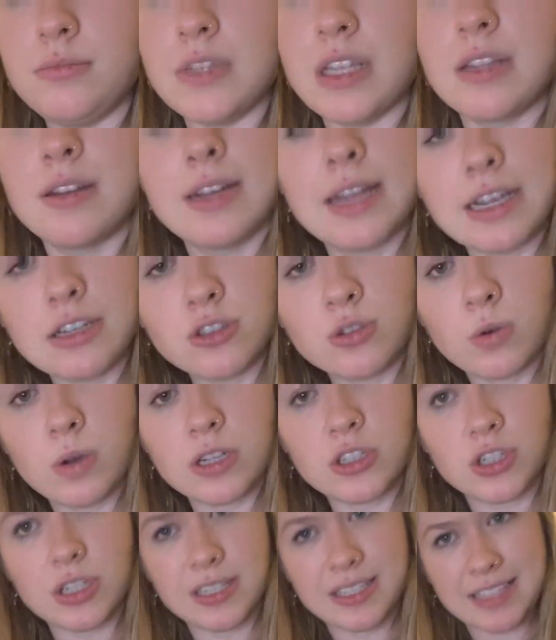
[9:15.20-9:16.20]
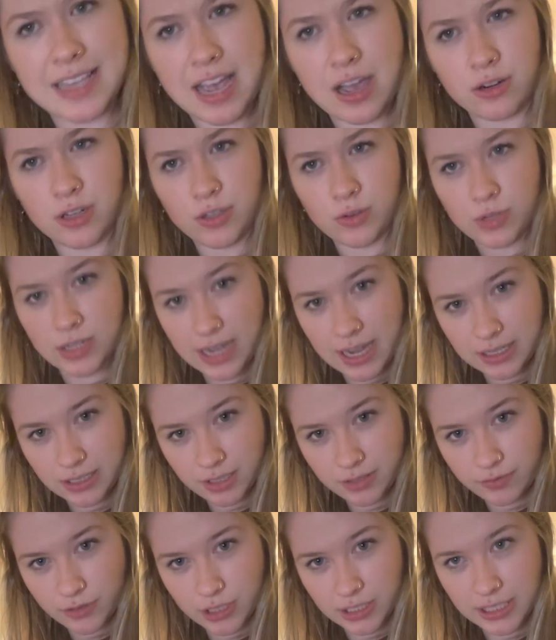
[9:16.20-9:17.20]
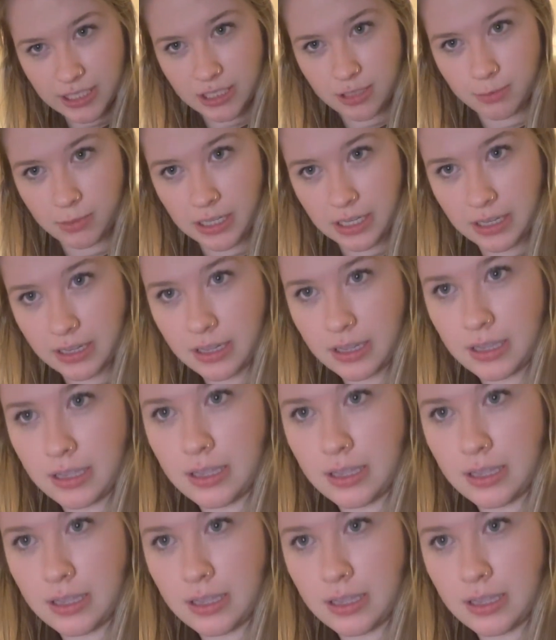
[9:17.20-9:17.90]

Next question is, how do you test for TB?